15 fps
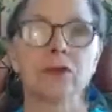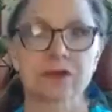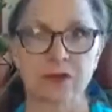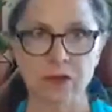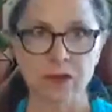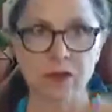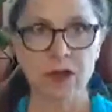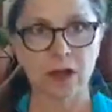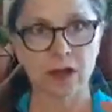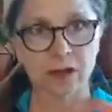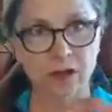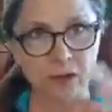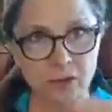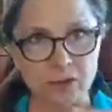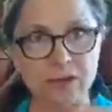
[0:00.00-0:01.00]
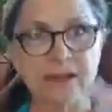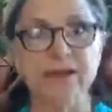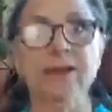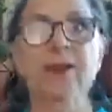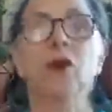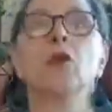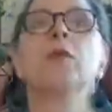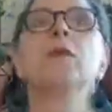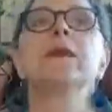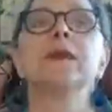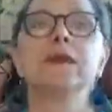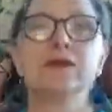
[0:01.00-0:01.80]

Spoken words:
So a closing and an opening.